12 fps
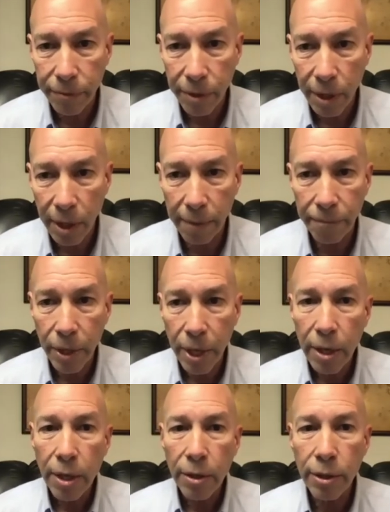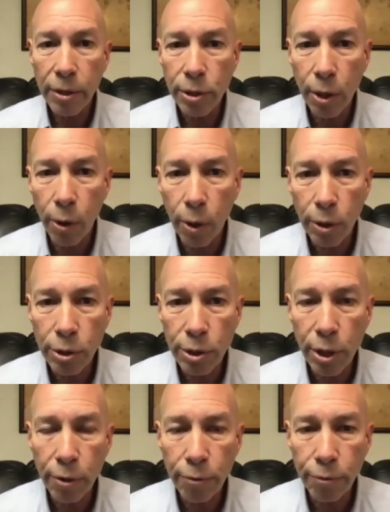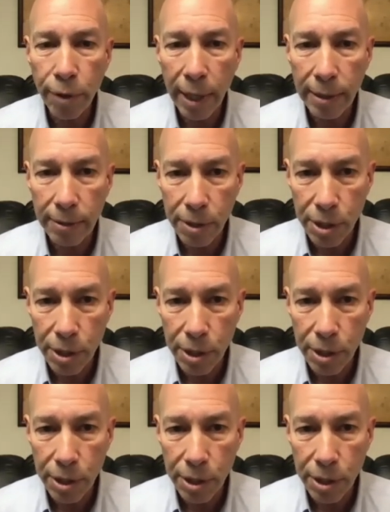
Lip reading: Okay, there's also rental